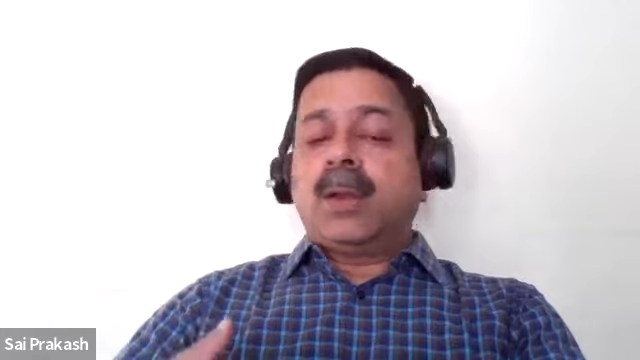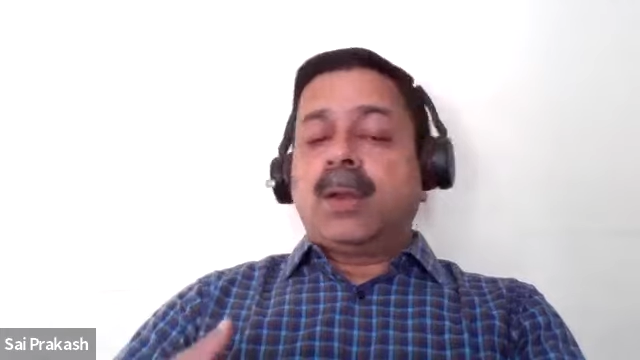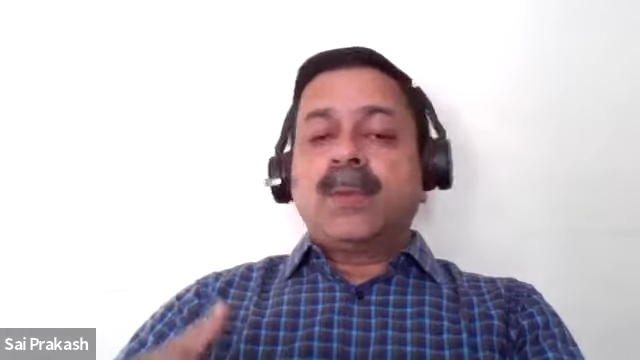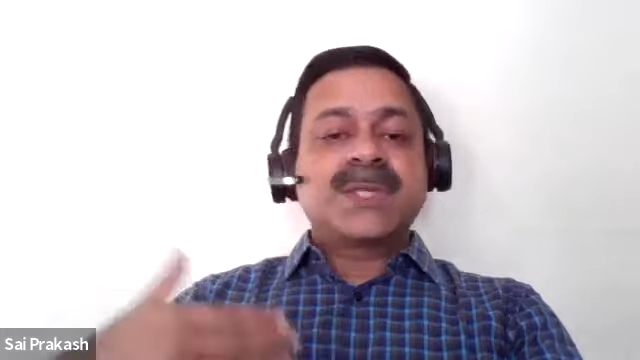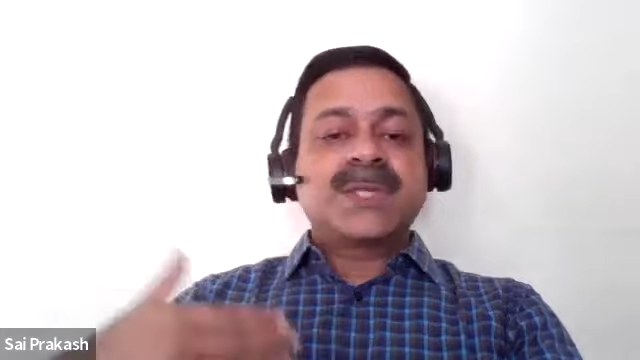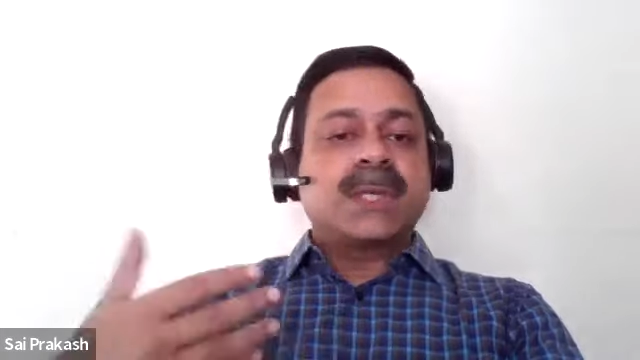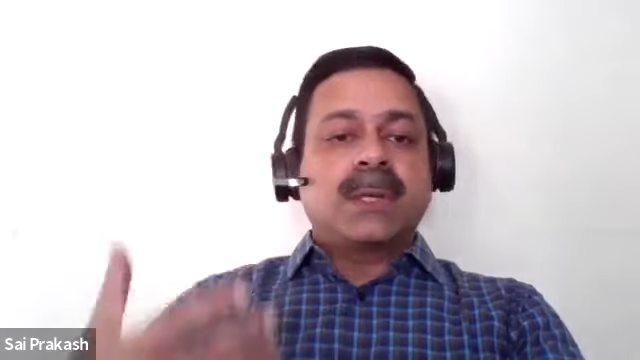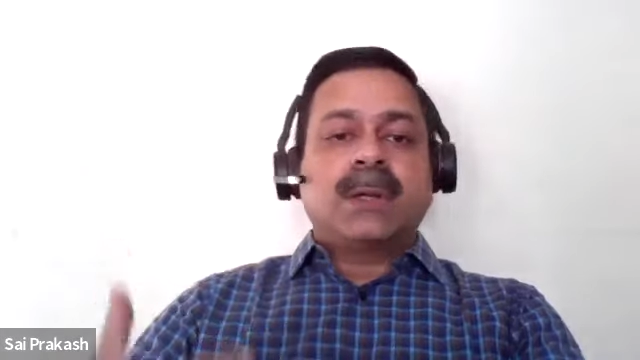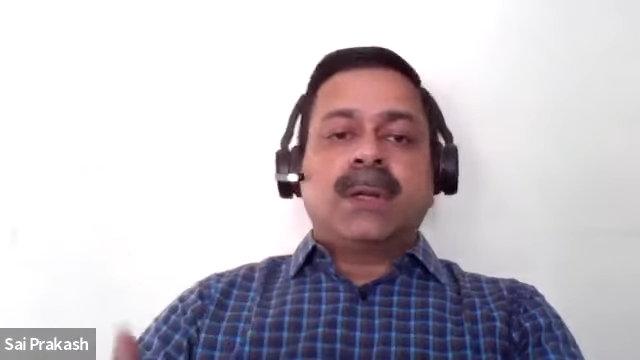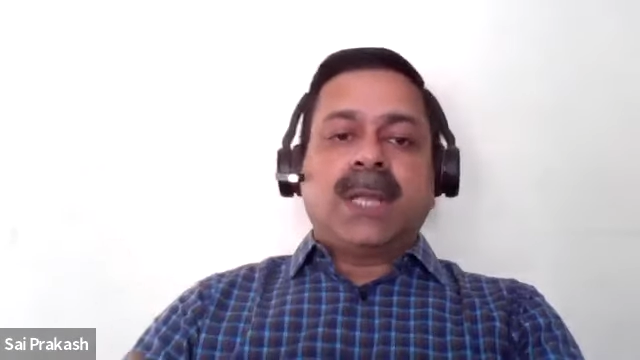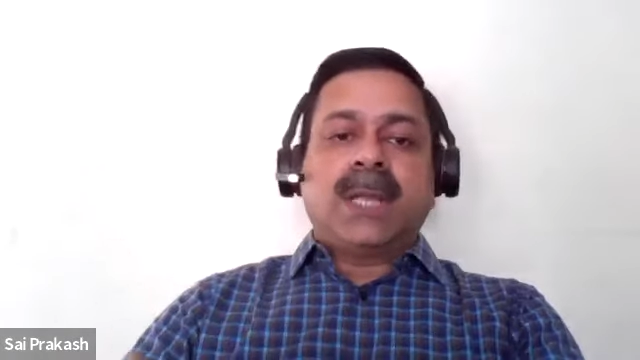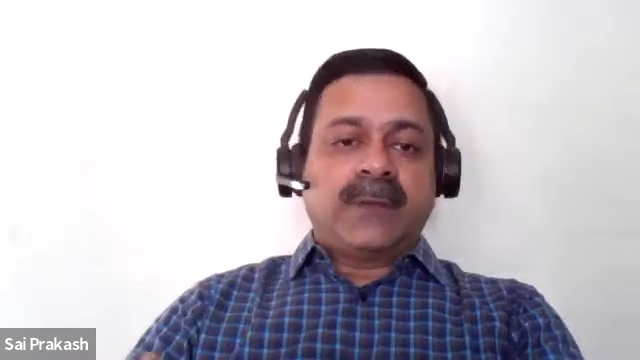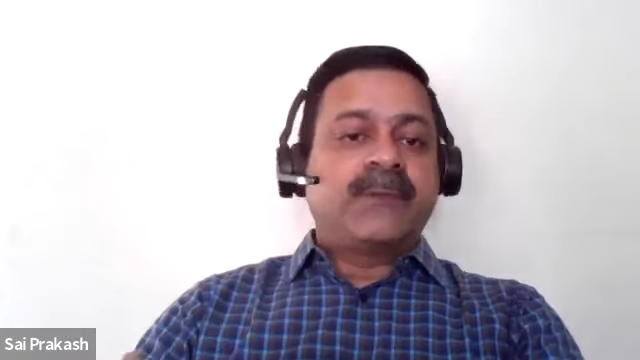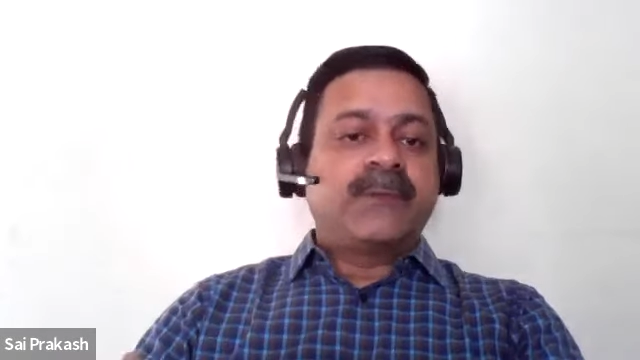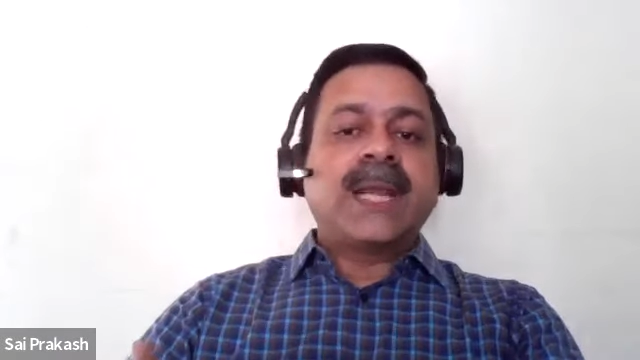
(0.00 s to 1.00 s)
almost
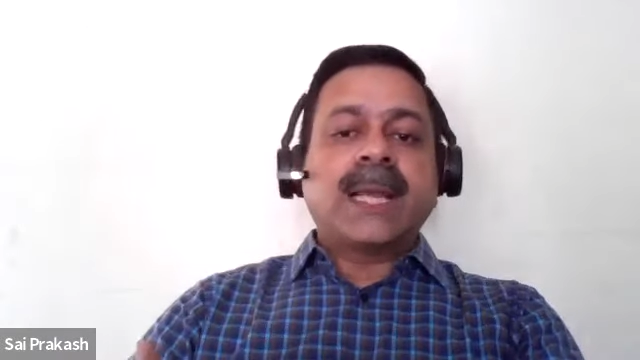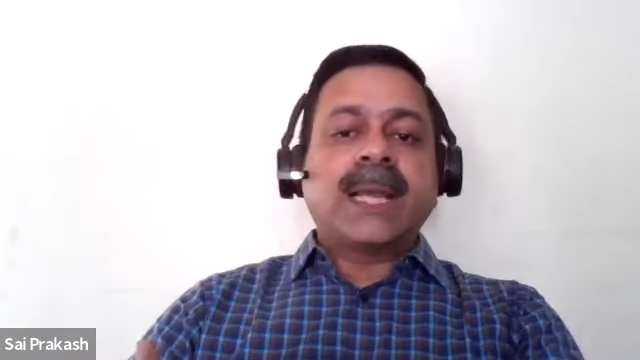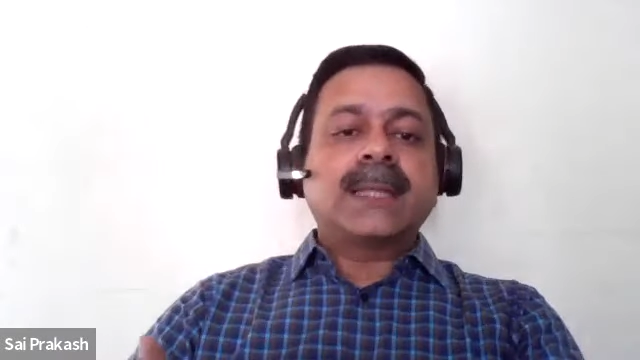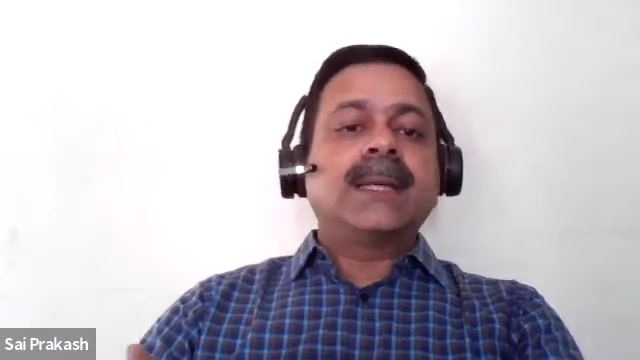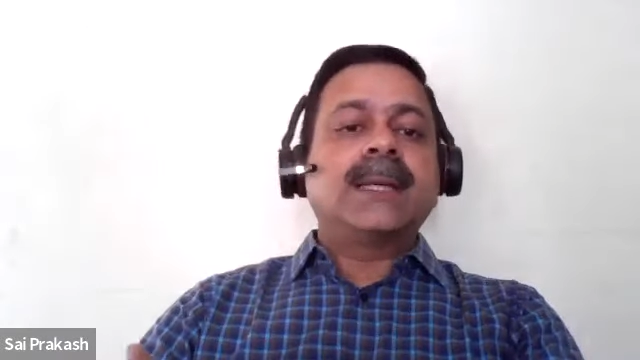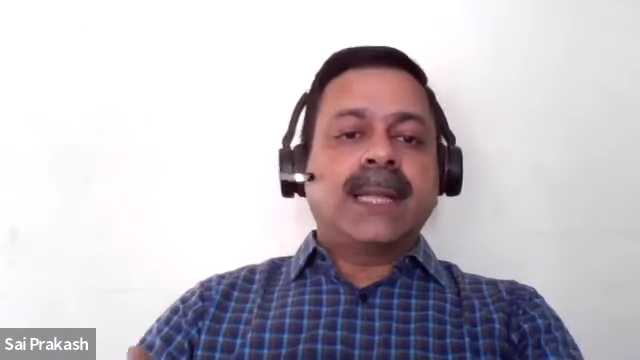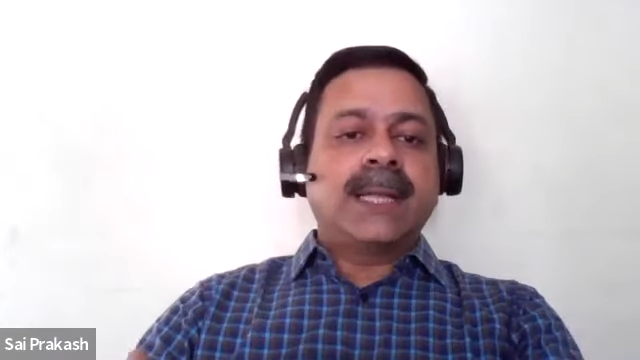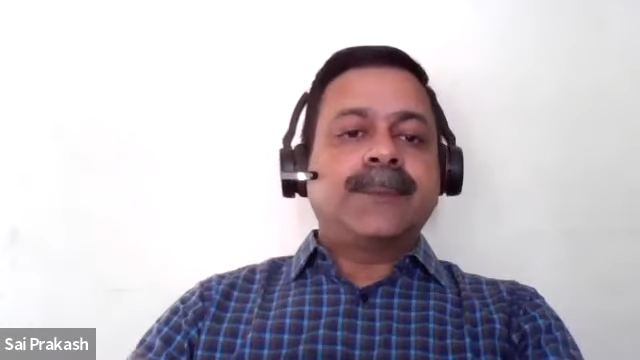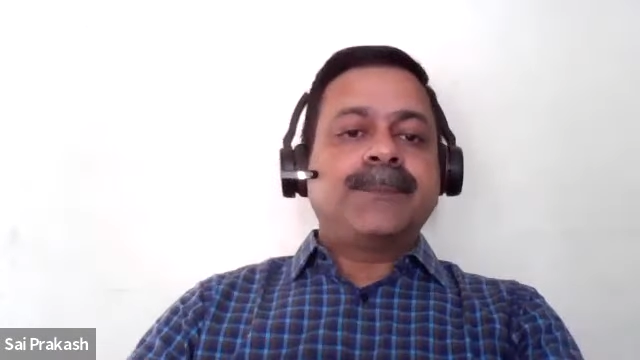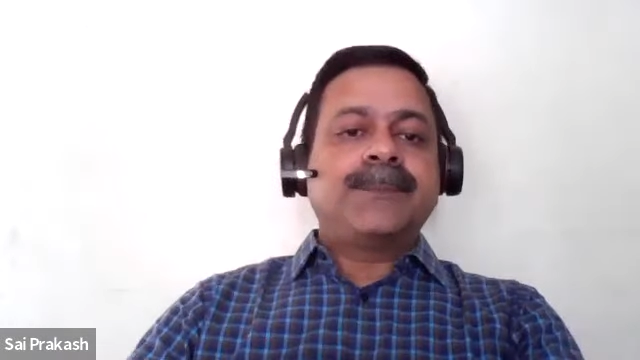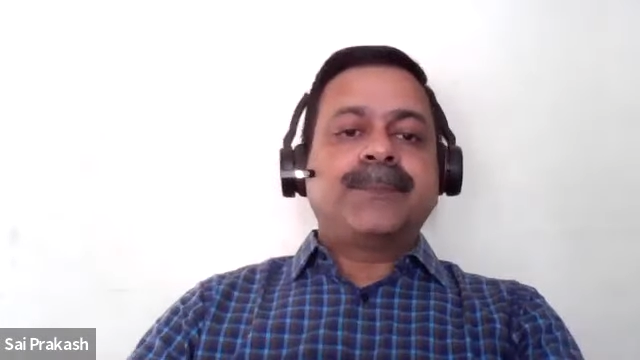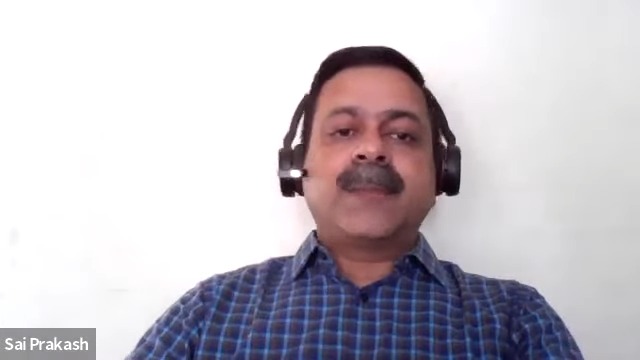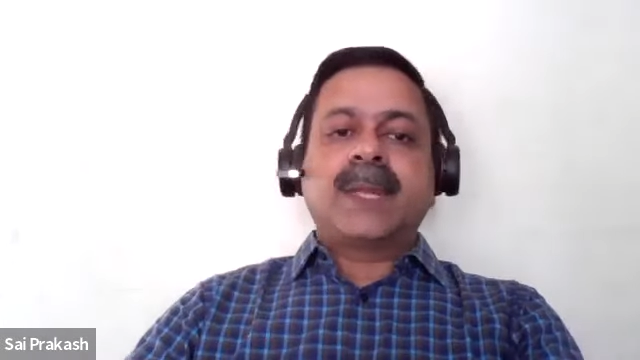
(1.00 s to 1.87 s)
every other day